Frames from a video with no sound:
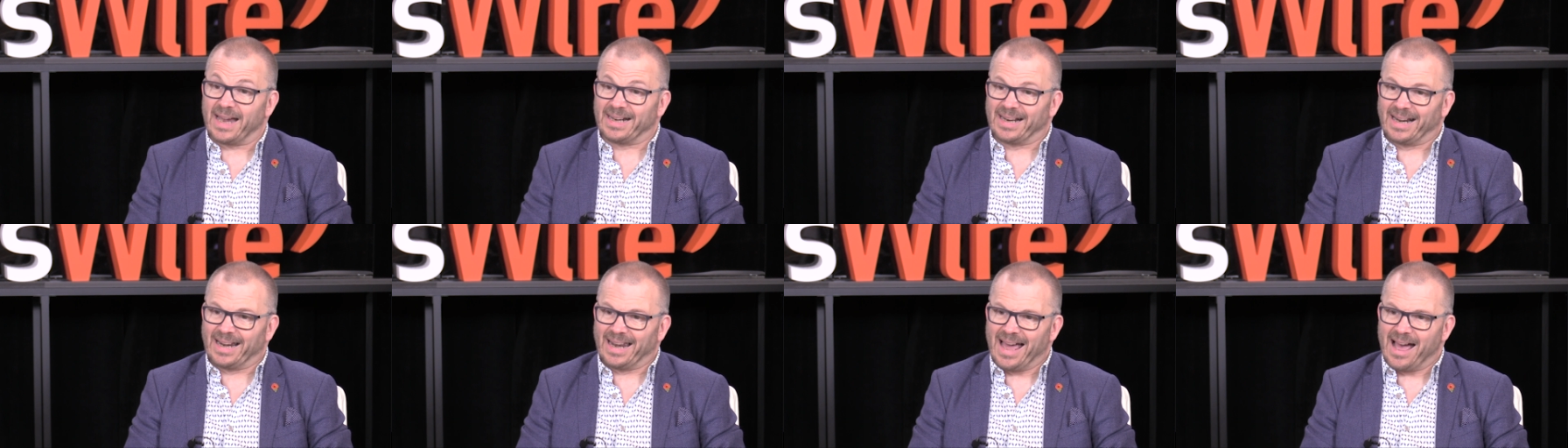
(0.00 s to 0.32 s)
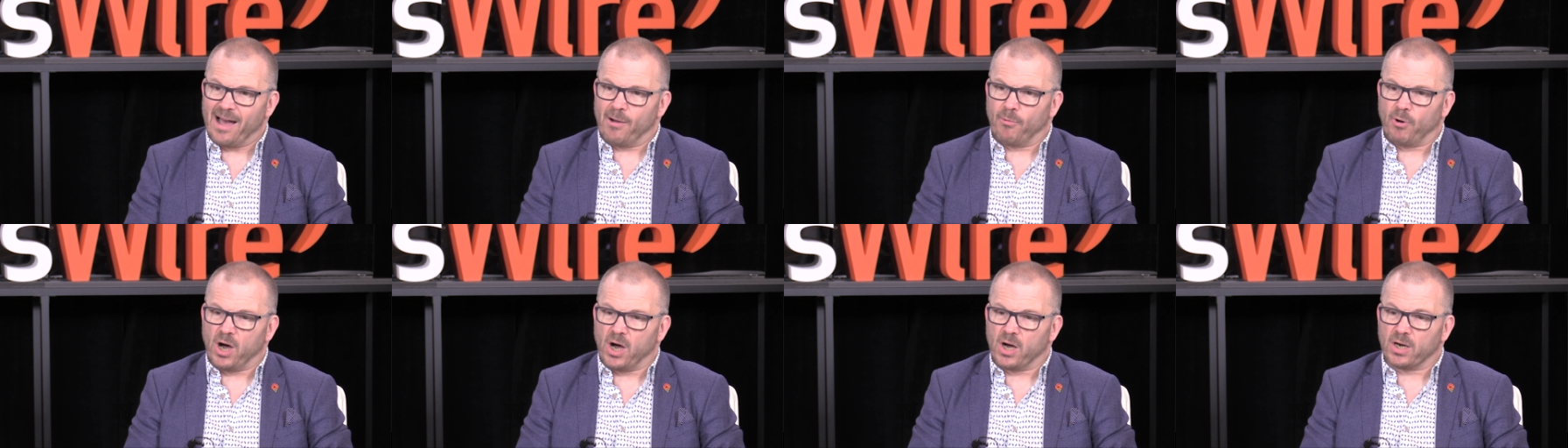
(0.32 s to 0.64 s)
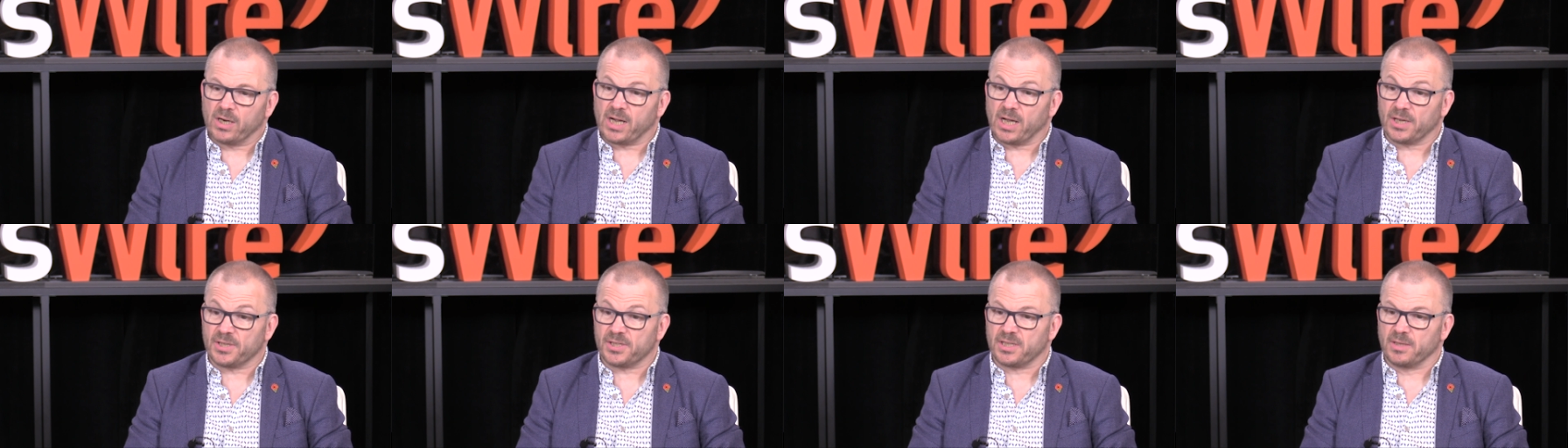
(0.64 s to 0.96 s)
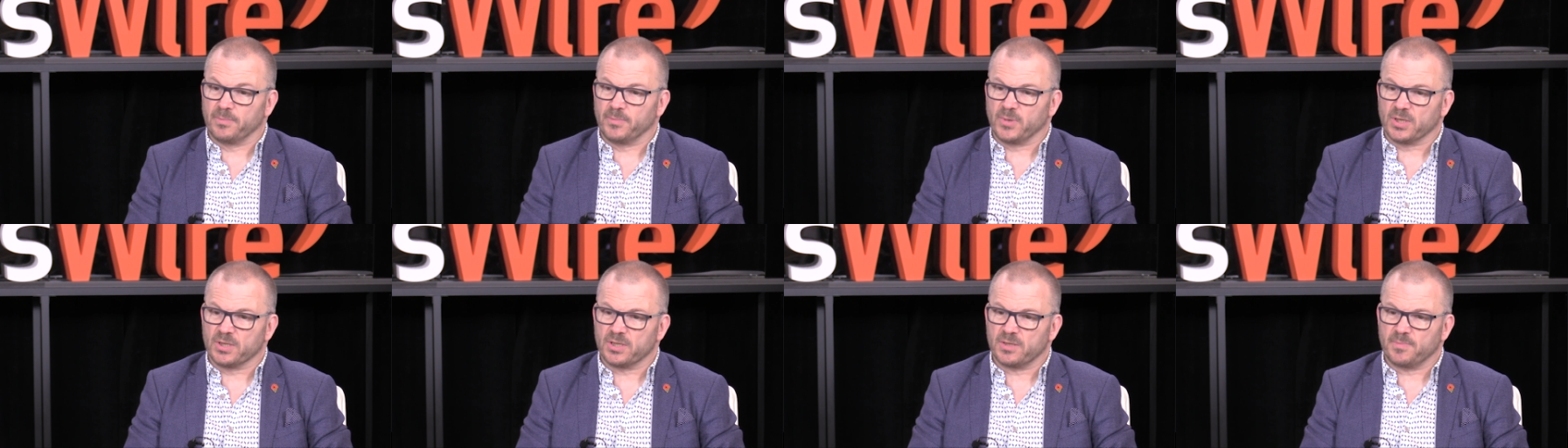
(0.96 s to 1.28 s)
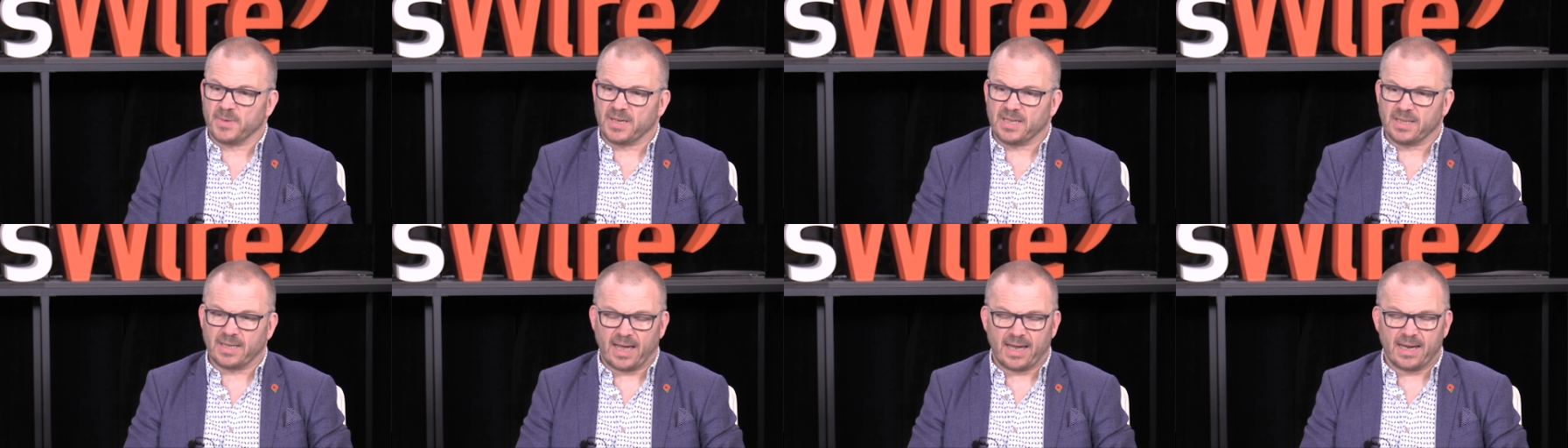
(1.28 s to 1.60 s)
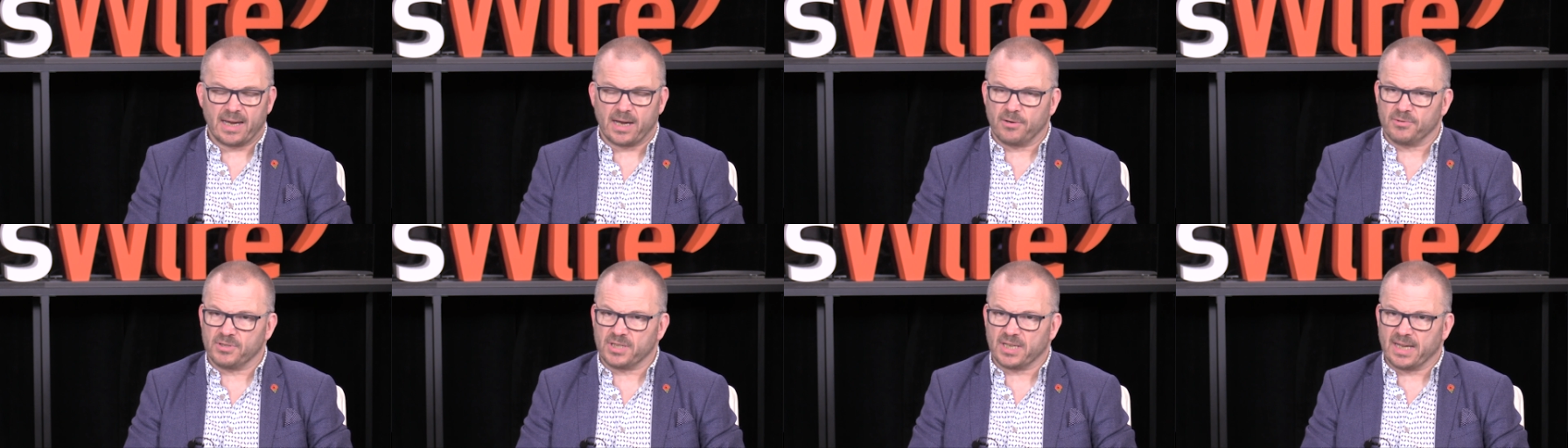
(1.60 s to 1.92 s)
and allow our customers, be
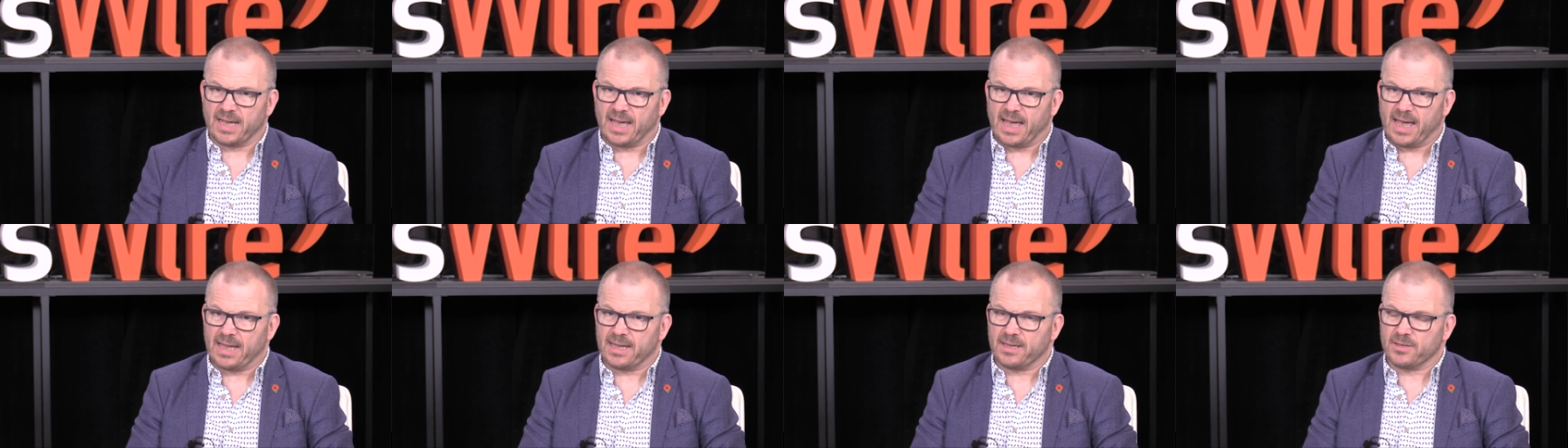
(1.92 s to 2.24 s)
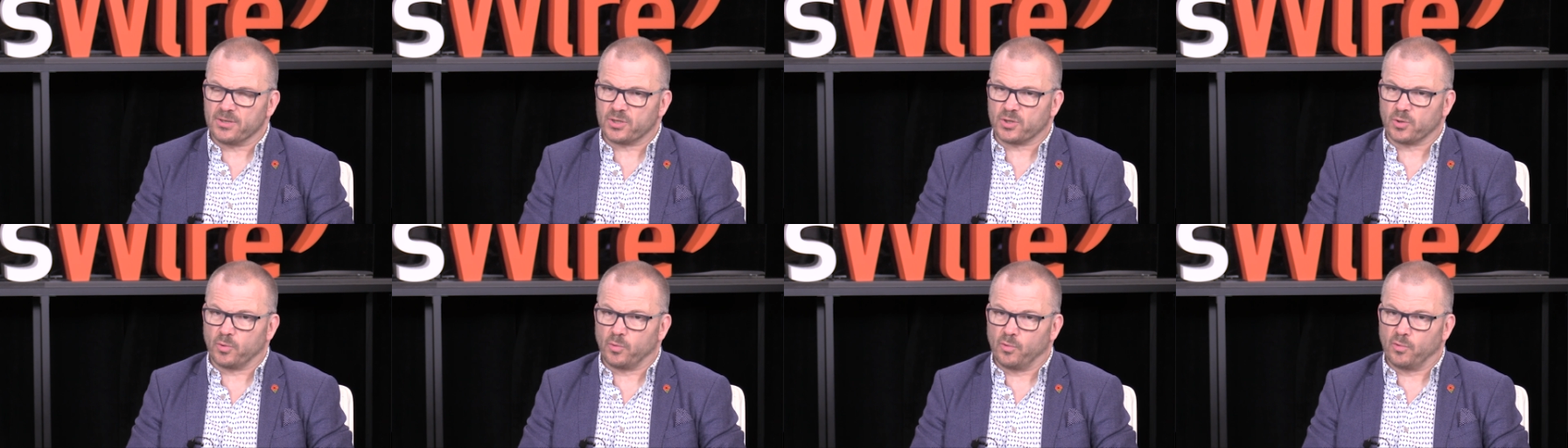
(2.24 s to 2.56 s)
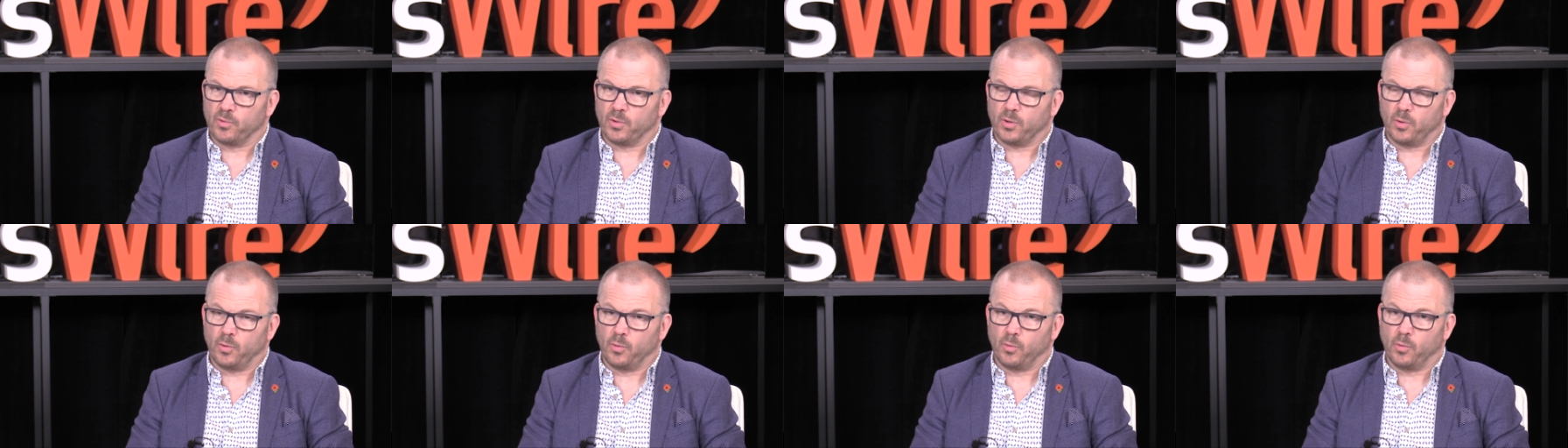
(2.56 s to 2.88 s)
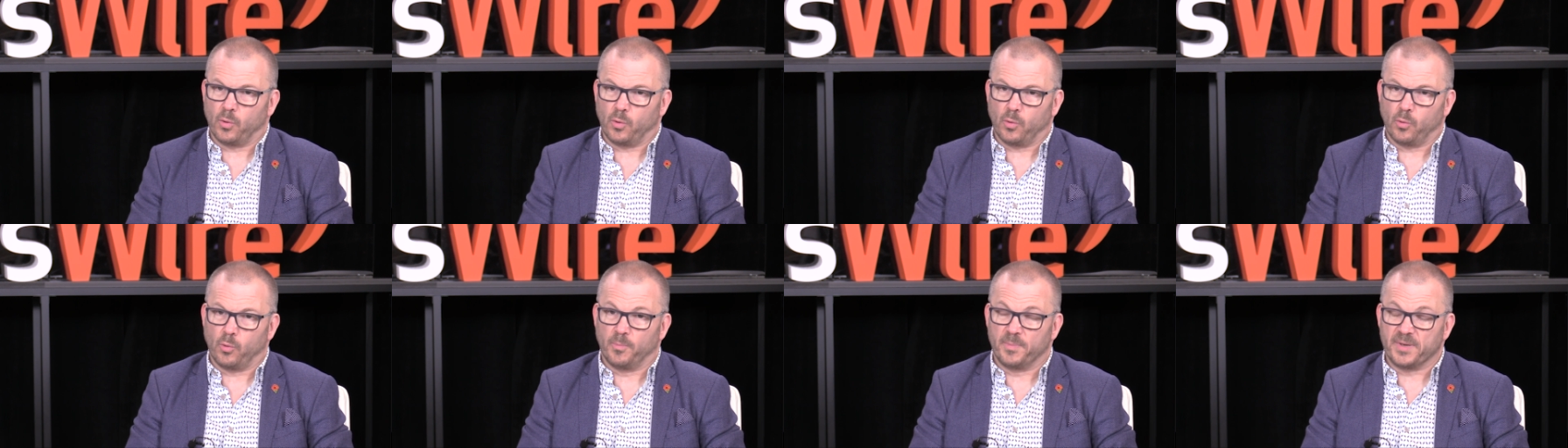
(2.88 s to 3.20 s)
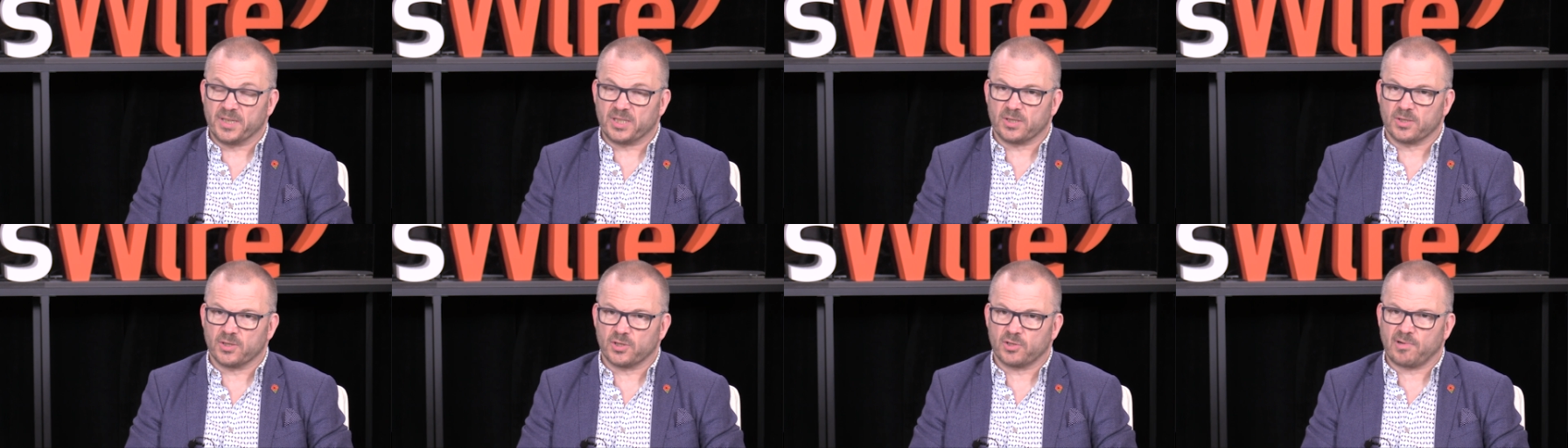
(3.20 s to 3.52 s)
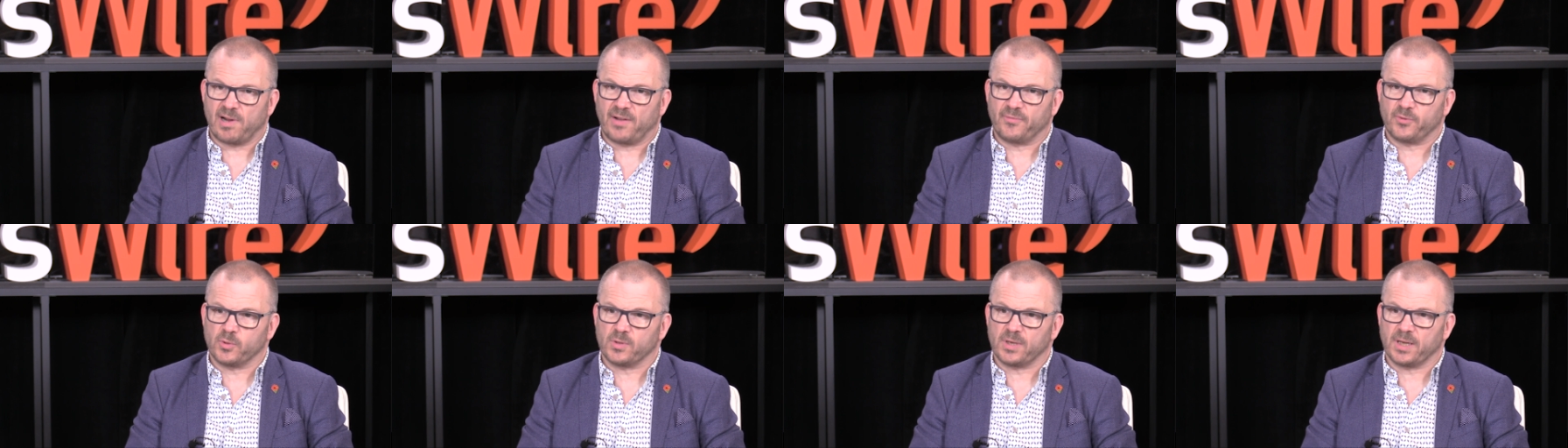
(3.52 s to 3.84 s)
they OTAs or, or, or, business
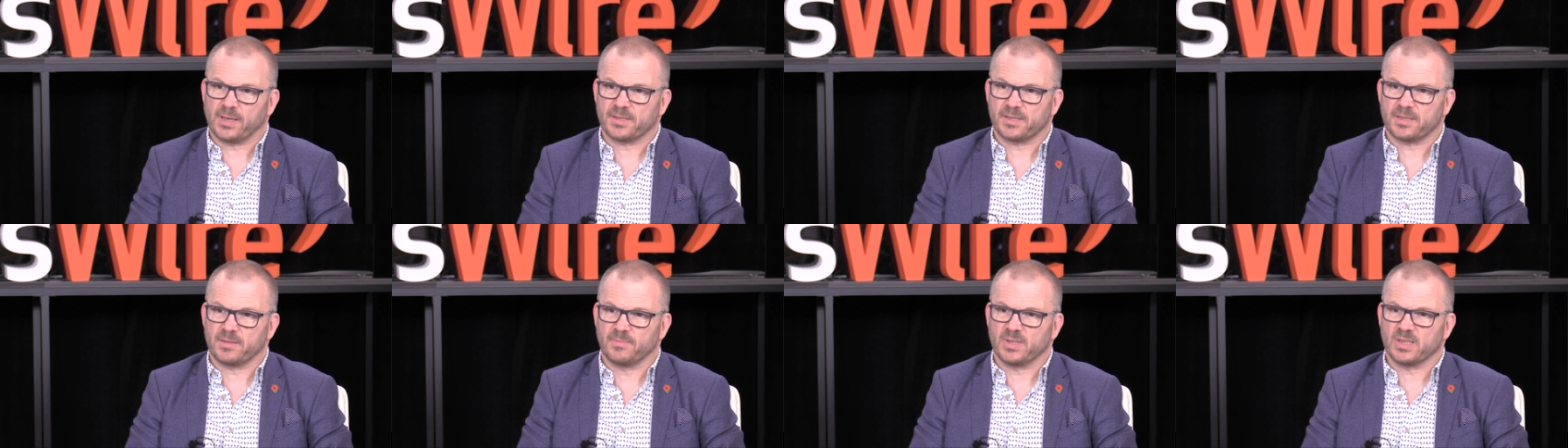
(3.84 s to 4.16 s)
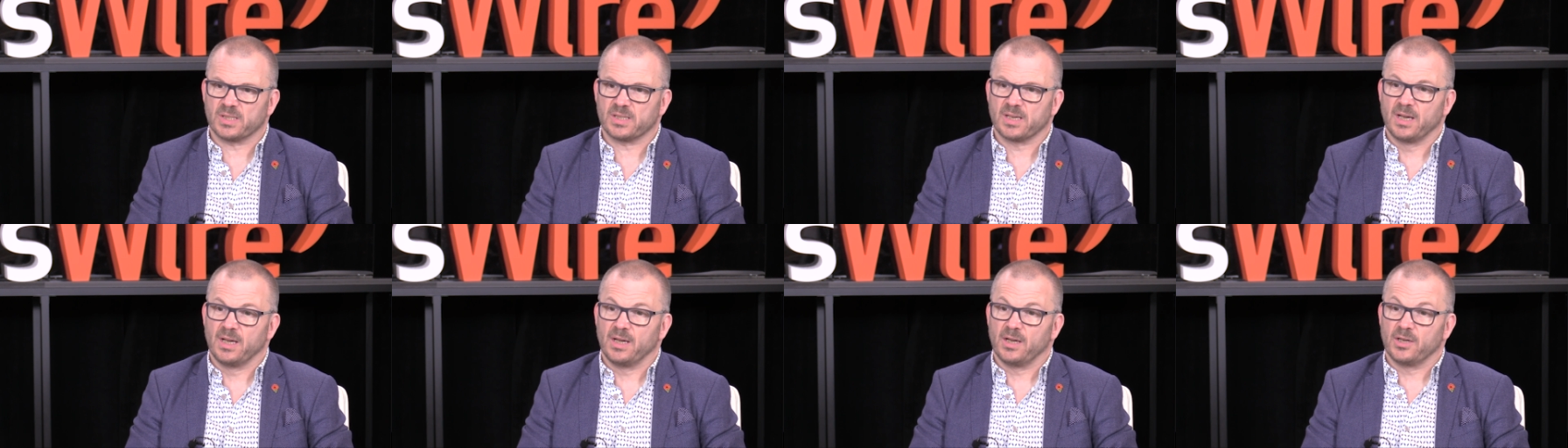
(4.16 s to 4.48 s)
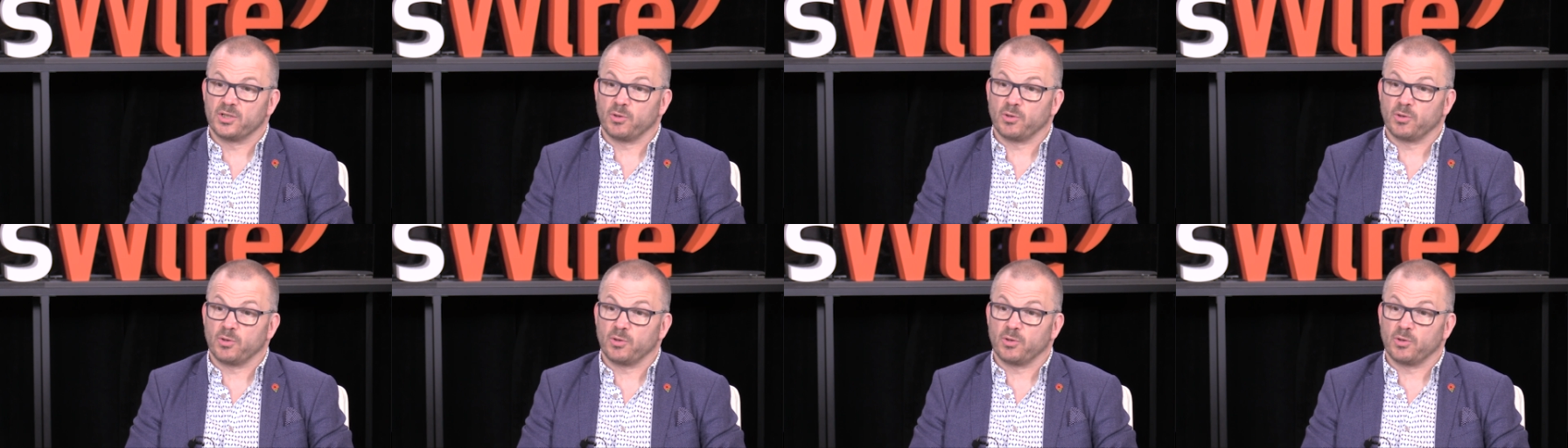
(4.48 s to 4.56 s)
travel customers,